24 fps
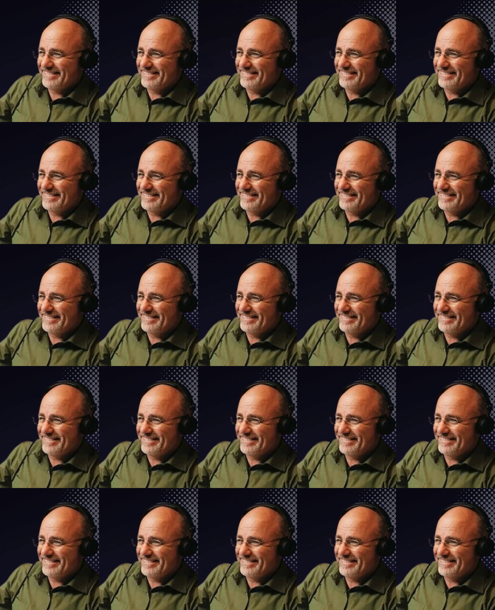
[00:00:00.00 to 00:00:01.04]

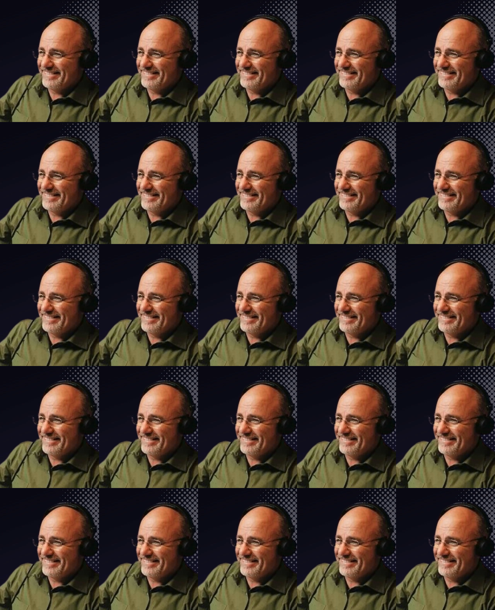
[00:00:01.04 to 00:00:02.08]

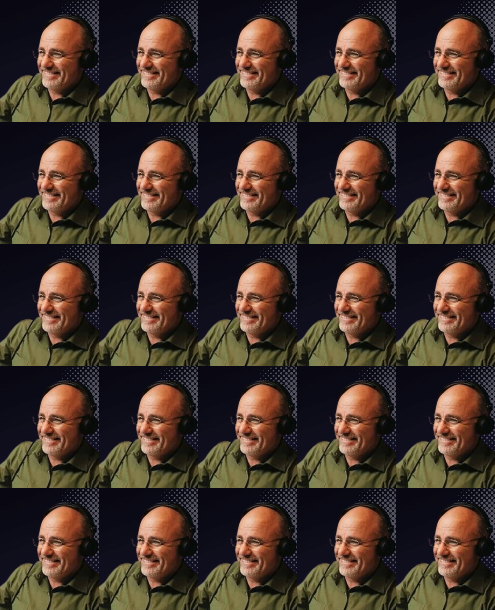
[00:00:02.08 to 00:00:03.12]

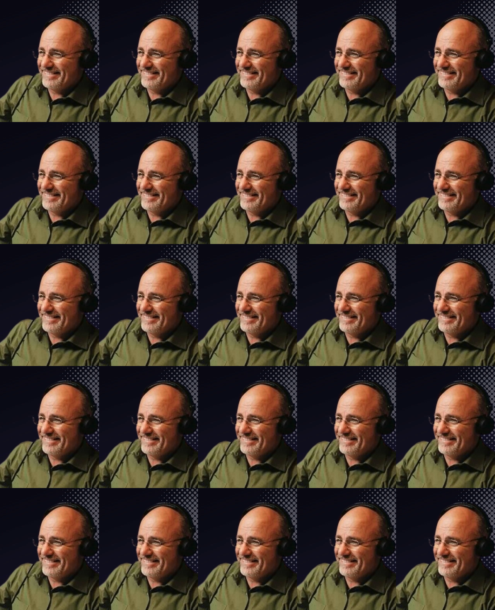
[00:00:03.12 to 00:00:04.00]
[no speech]